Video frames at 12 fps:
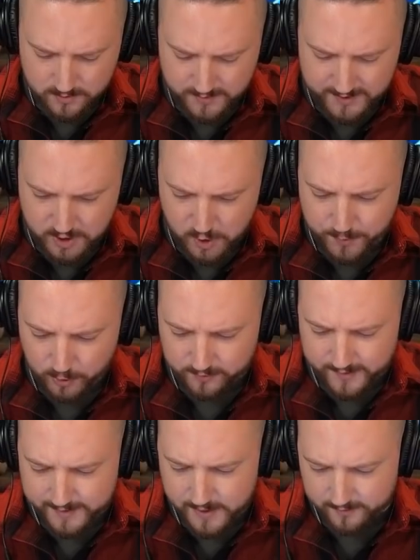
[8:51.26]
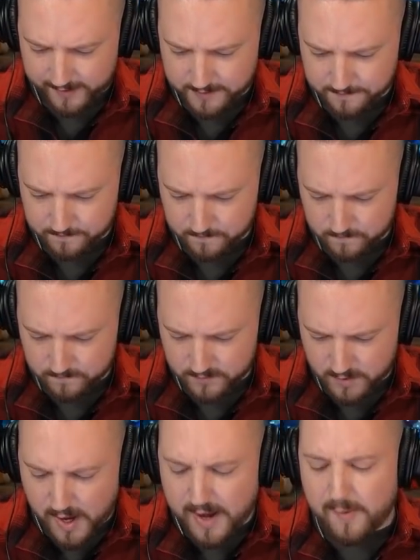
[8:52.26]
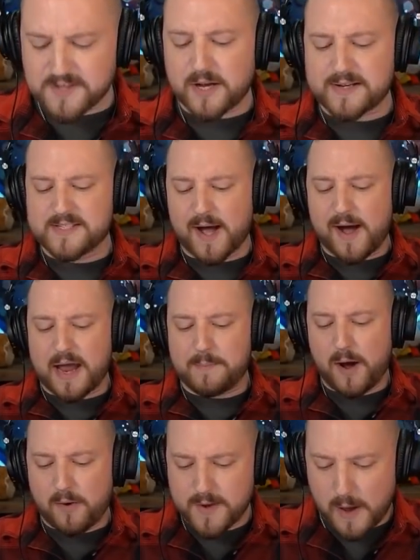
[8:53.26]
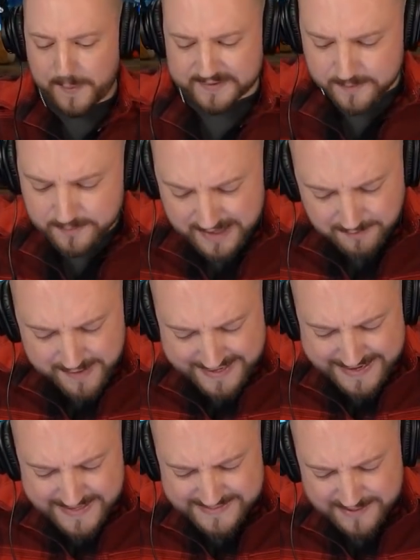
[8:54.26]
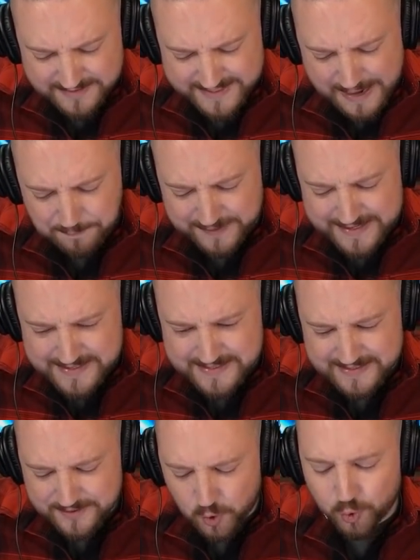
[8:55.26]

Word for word: We gotta go Bullet right here, right? Oh, it's not in time. Oh no, but the Mega Knight's still dead, please.